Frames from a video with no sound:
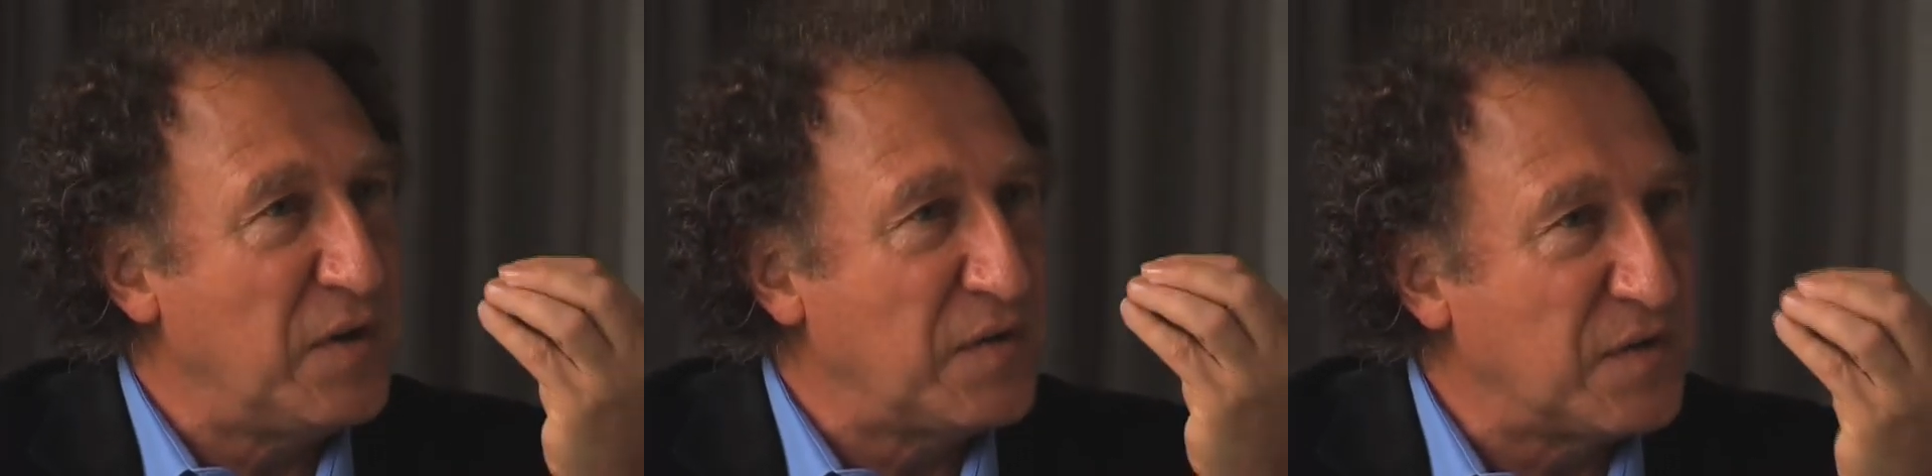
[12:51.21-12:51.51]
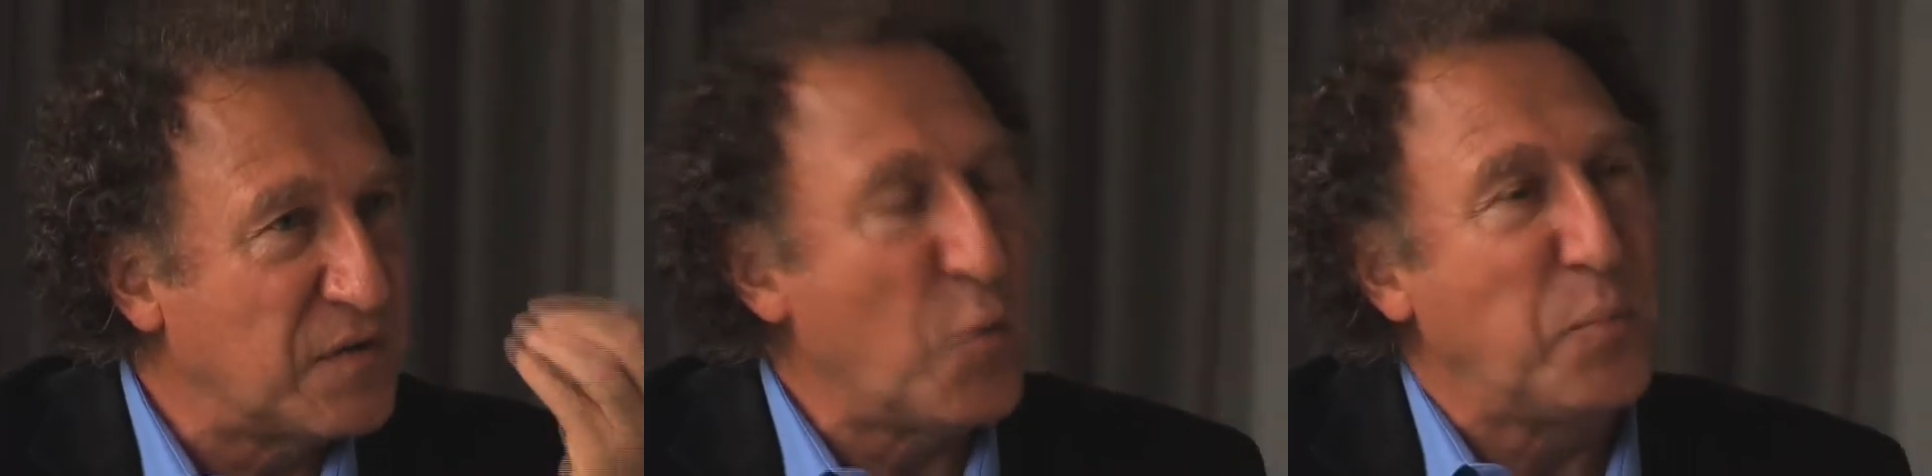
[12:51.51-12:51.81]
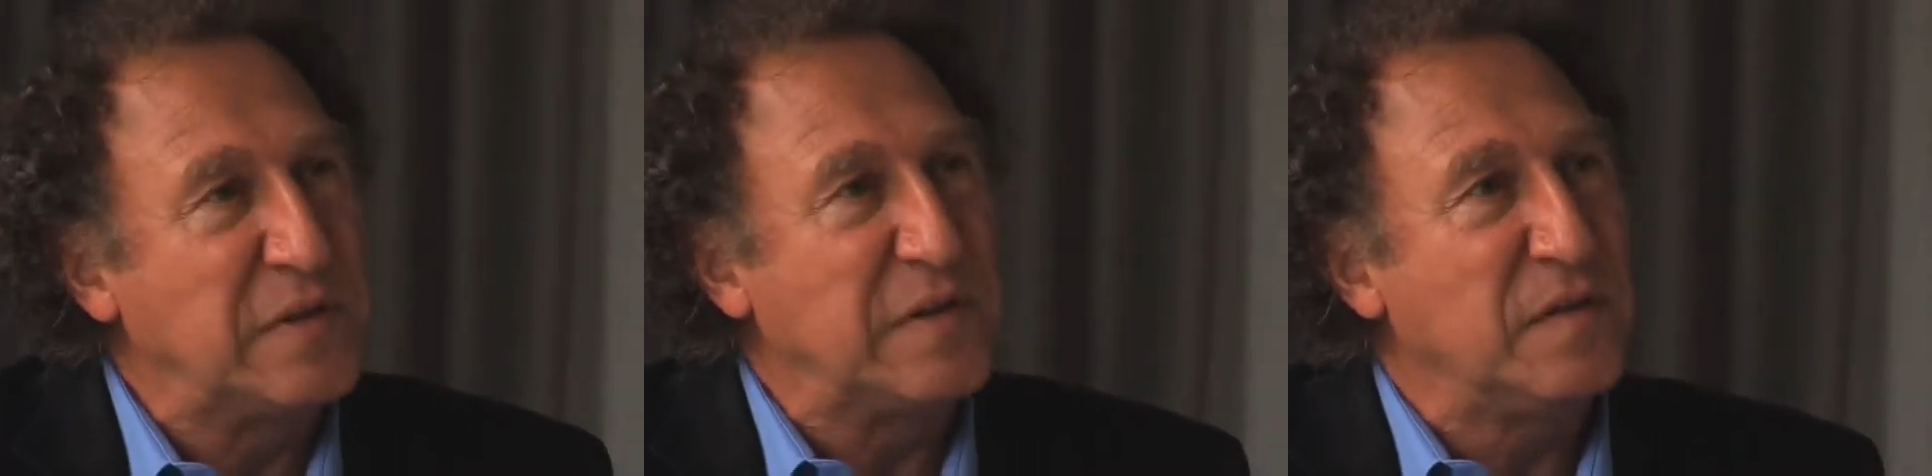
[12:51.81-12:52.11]
it is
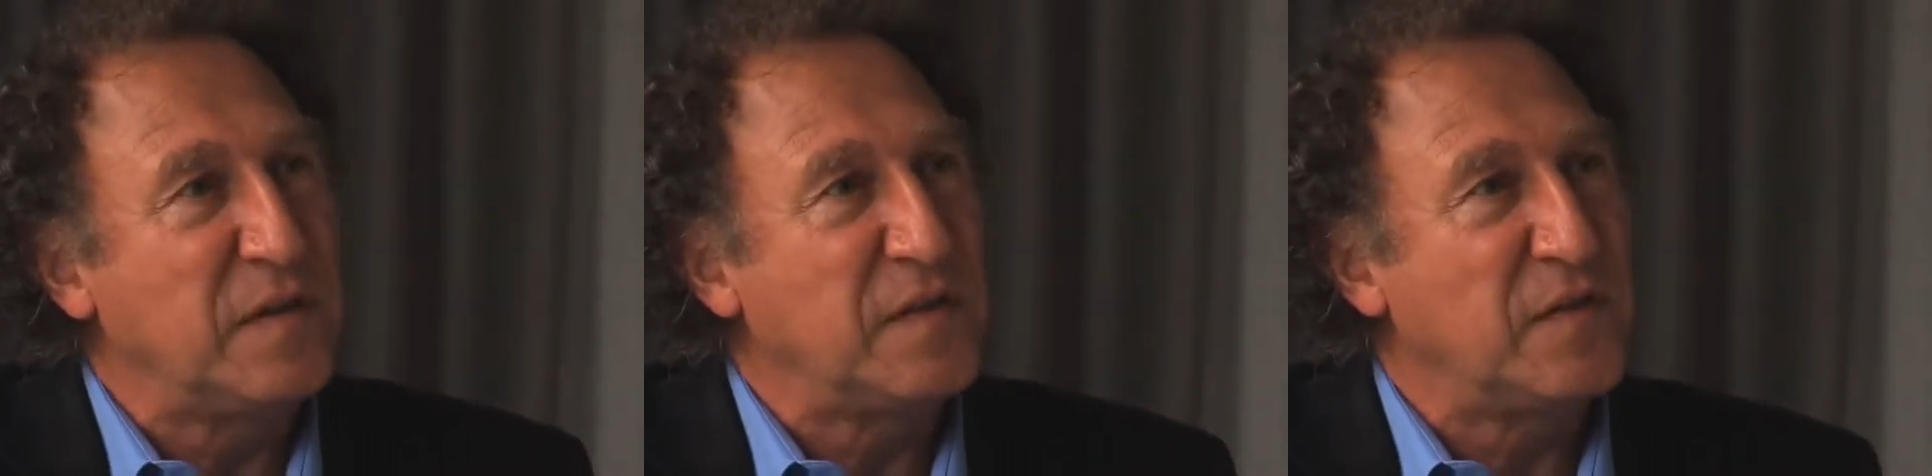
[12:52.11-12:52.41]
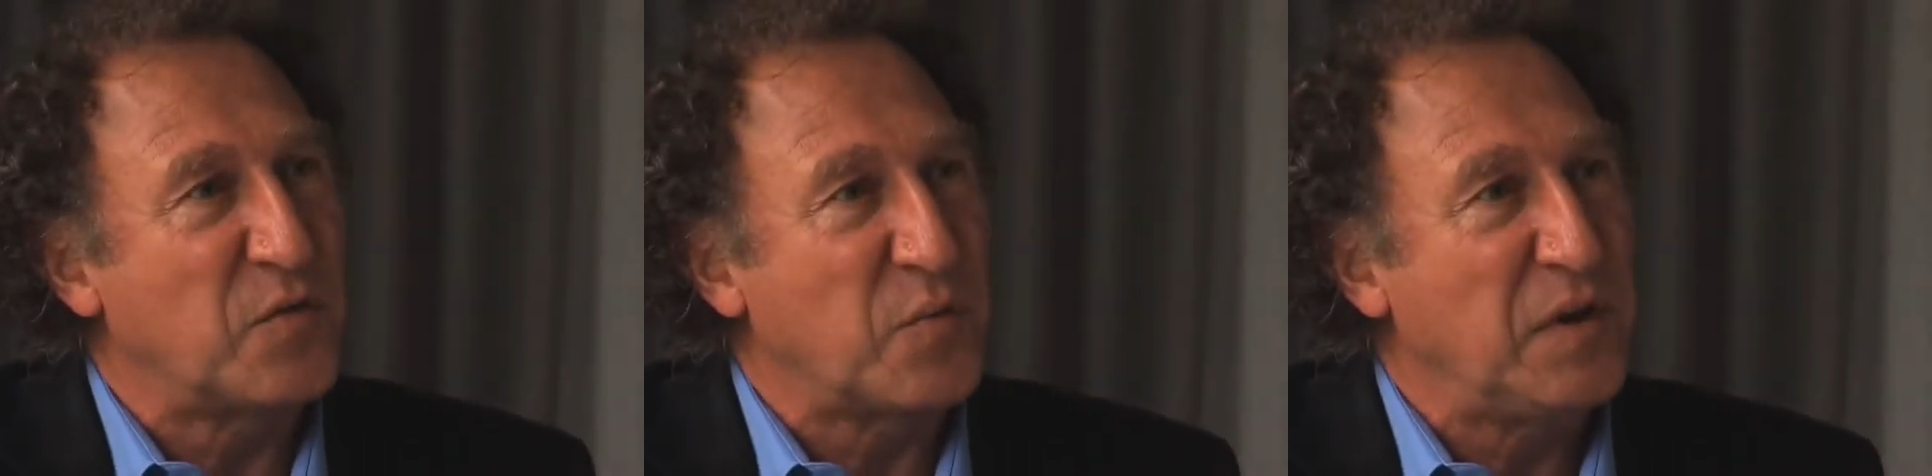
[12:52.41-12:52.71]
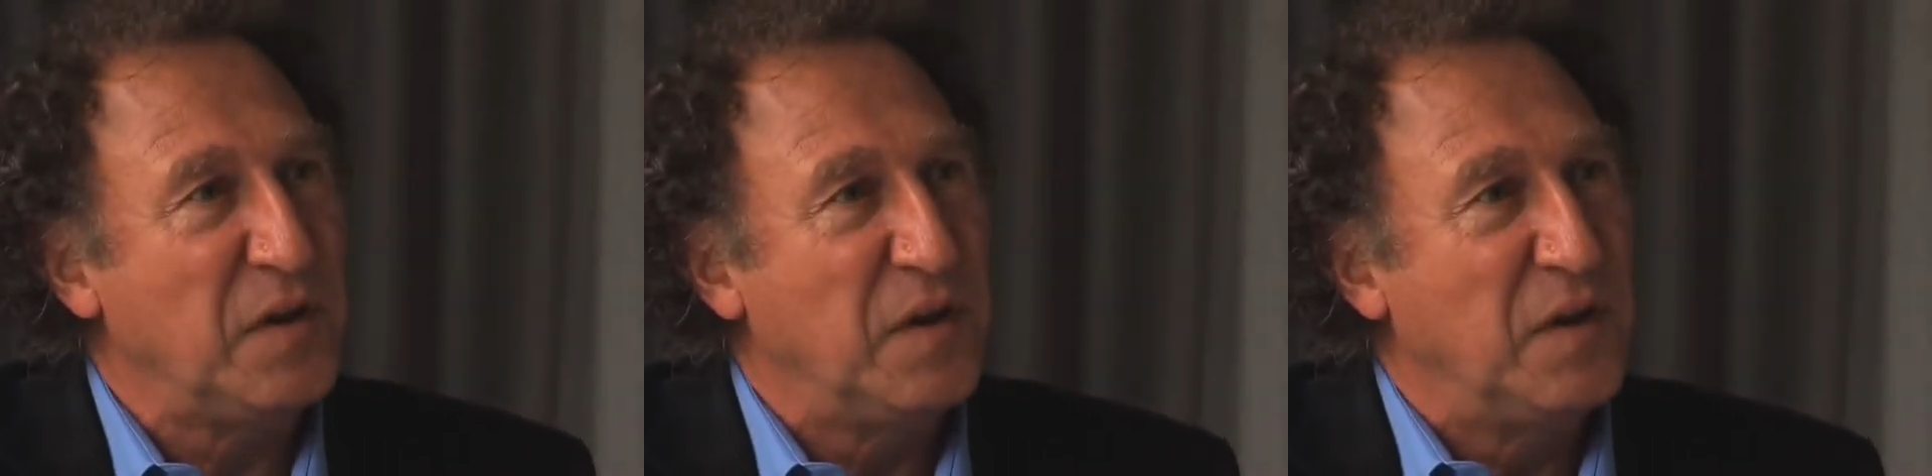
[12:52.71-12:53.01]
completely necessary
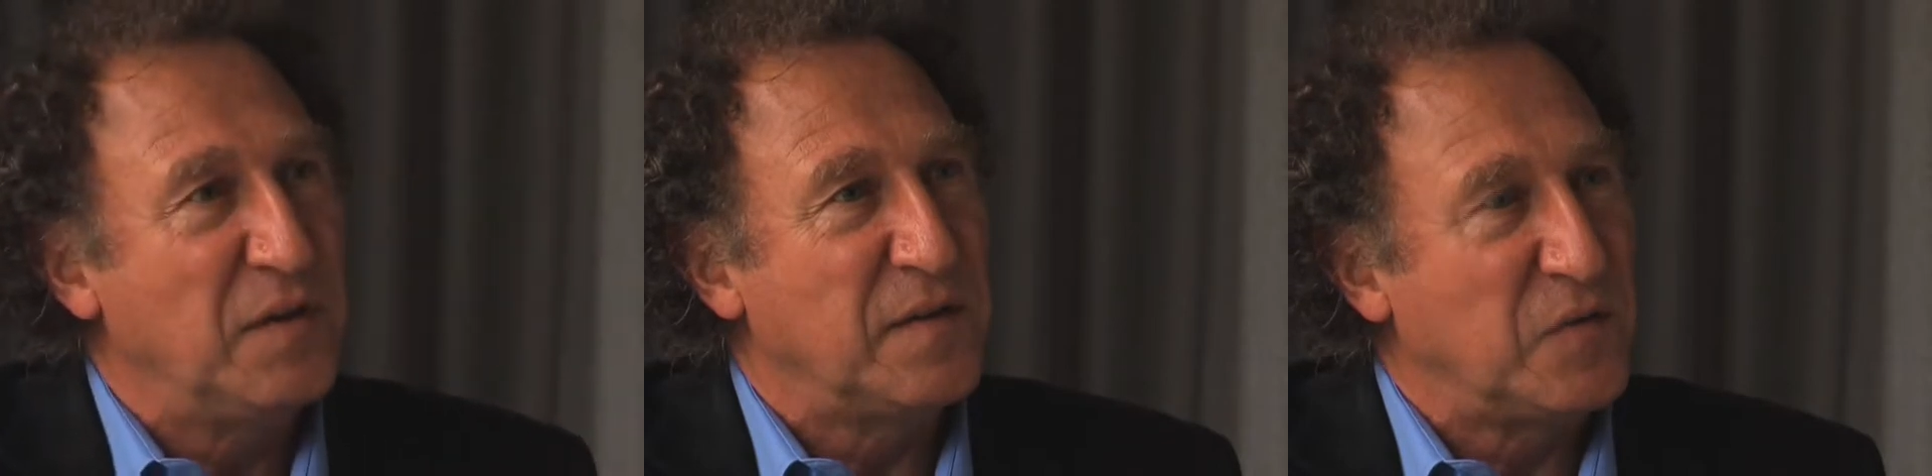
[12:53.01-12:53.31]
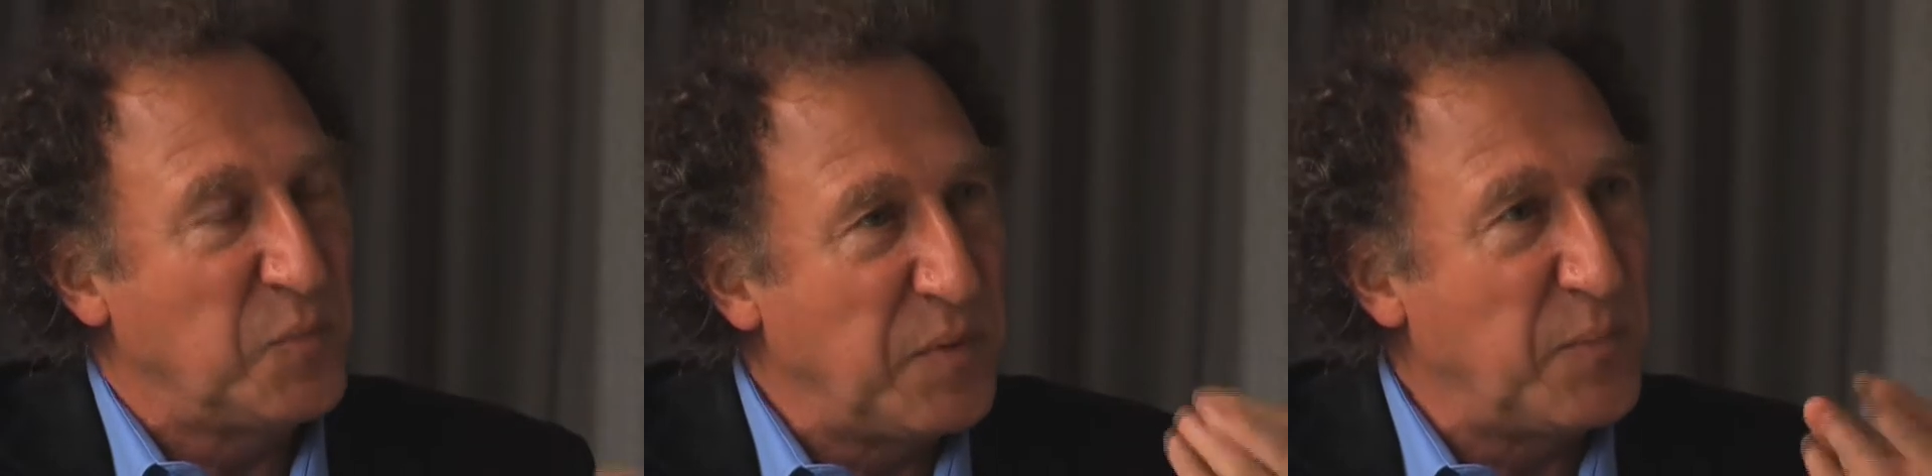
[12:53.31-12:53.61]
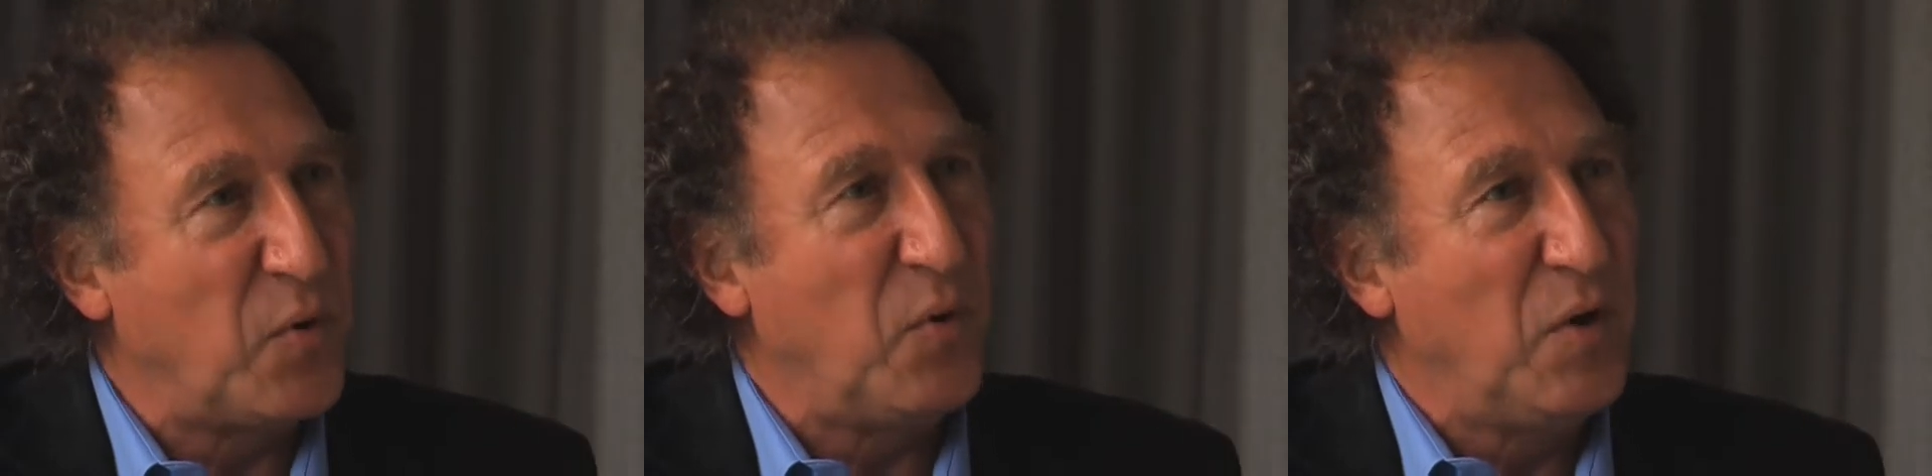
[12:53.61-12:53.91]
that
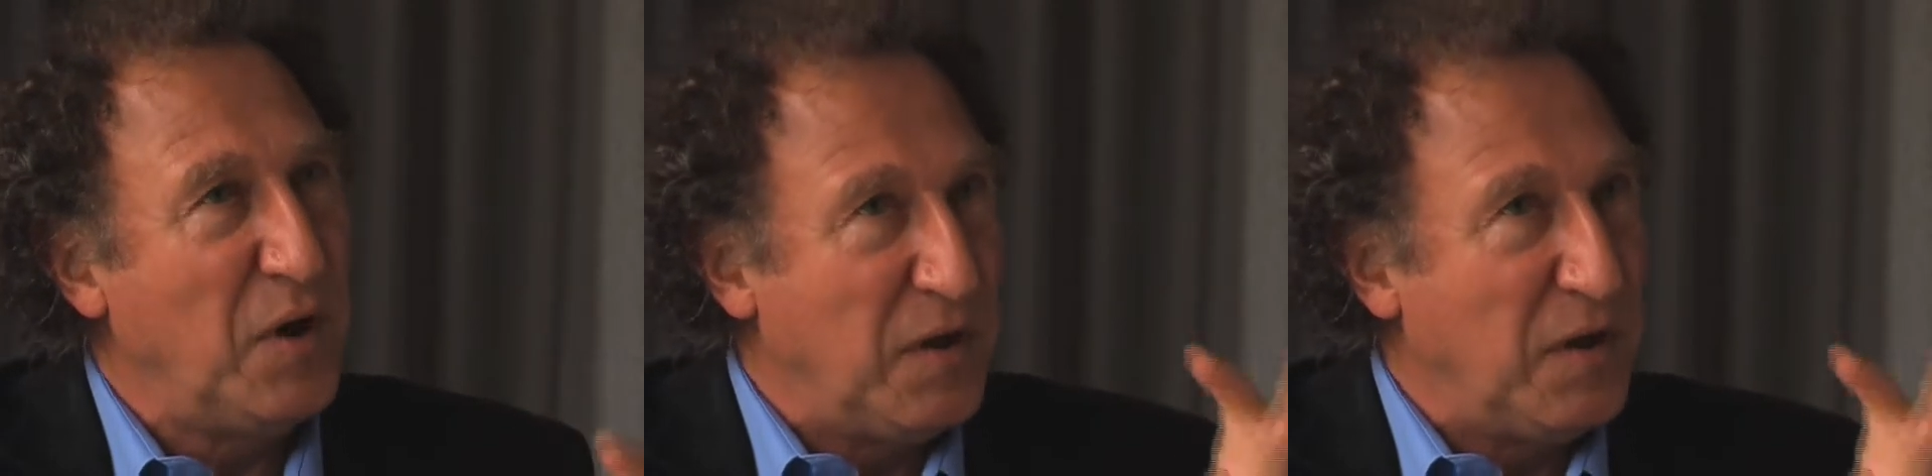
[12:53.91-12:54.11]
people